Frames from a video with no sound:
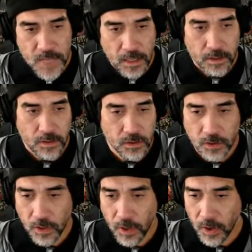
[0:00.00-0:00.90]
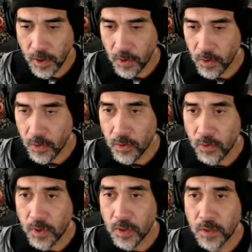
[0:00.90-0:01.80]

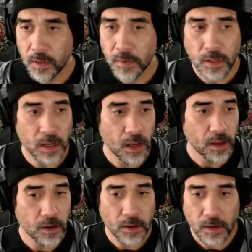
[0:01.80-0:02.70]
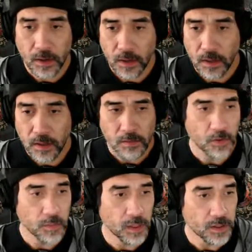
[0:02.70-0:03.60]
So let me get out of here from
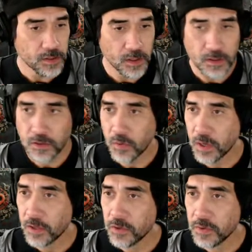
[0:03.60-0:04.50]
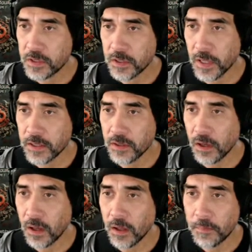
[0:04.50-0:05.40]
an exit. So what I'll do is select
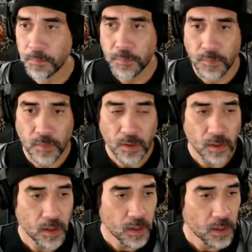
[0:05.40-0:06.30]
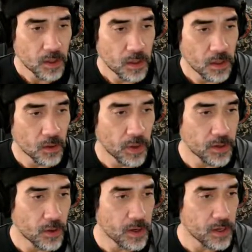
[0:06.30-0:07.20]
all. Oh, wait.
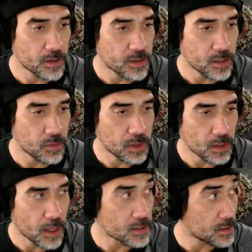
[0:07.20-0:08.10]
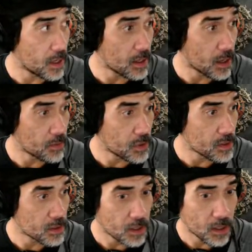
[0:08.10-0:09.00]
No, I needed to see when the last date I was
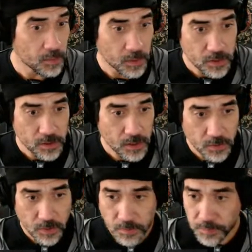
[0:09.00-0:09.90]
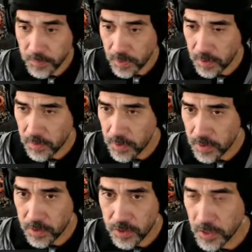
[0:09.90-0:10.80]
that I bulk scheduled. I think it
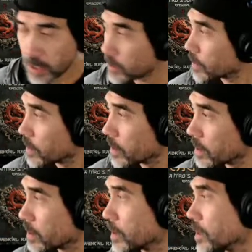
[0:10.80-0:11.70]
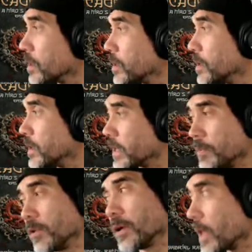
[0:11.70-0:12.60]
was January. I keep
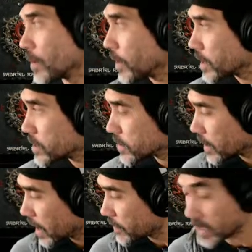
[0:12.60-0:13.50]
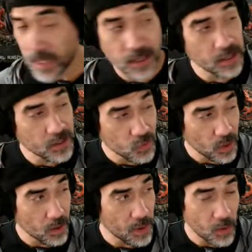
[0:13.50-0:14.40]
looking that way because I have a kitten as
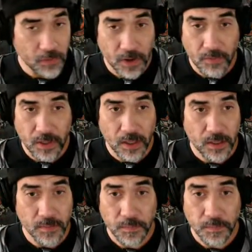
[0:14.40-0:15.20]
well. My wife and I have a kitten.